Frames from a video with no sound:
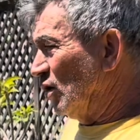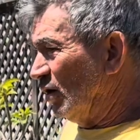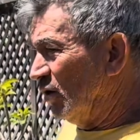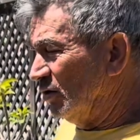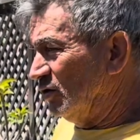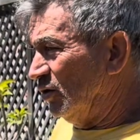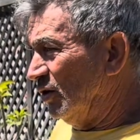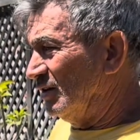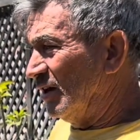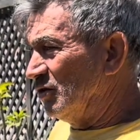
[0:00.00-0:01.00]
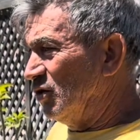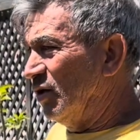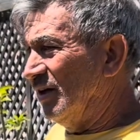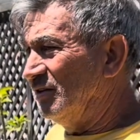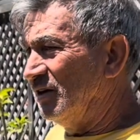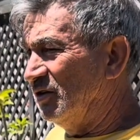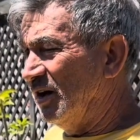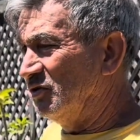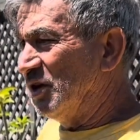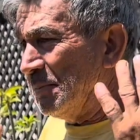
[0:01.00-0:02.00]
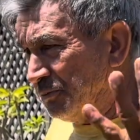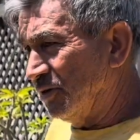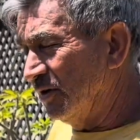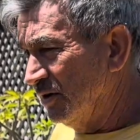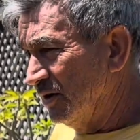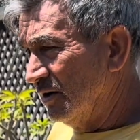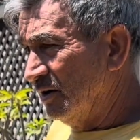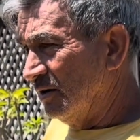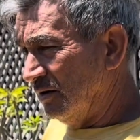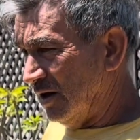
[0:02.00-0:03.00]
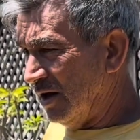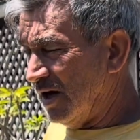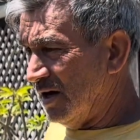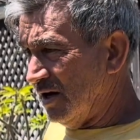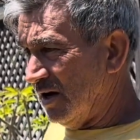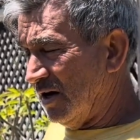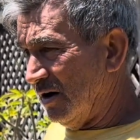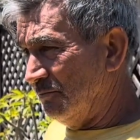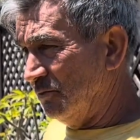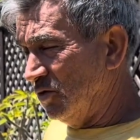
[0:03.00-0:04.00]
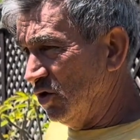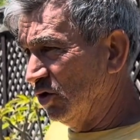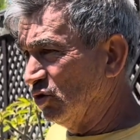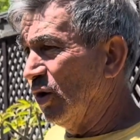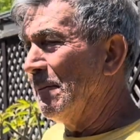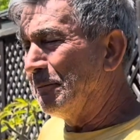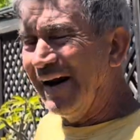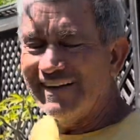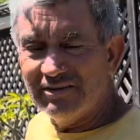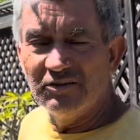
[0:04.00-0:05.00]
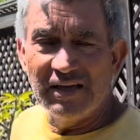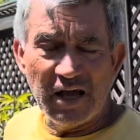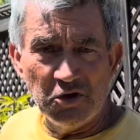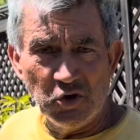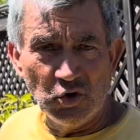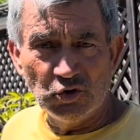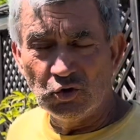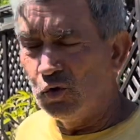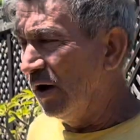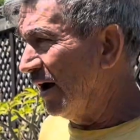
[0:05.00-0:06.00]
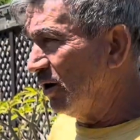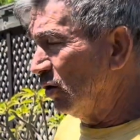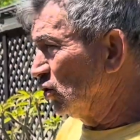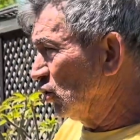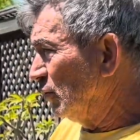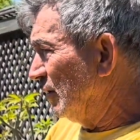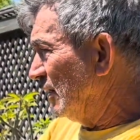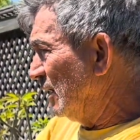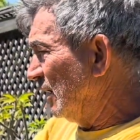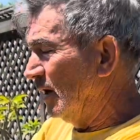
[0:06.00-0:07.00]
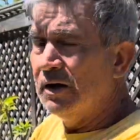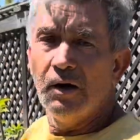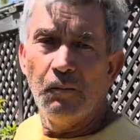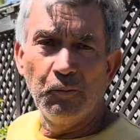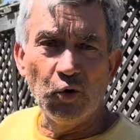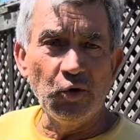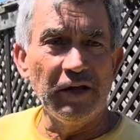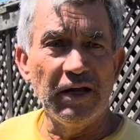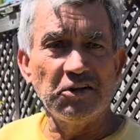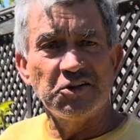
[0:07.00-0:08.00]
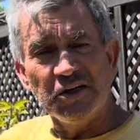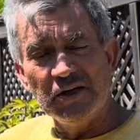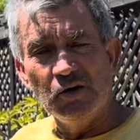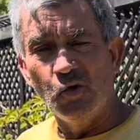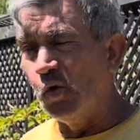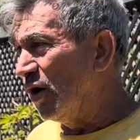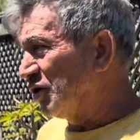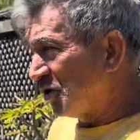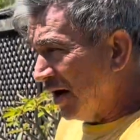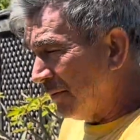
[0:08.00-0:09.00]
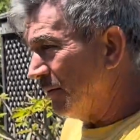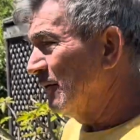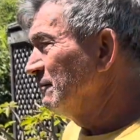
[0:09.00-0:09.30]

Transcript: I'm going to tell you a tip that I use, or a practice that I use when I'm going to be pruning a tree or a shrub.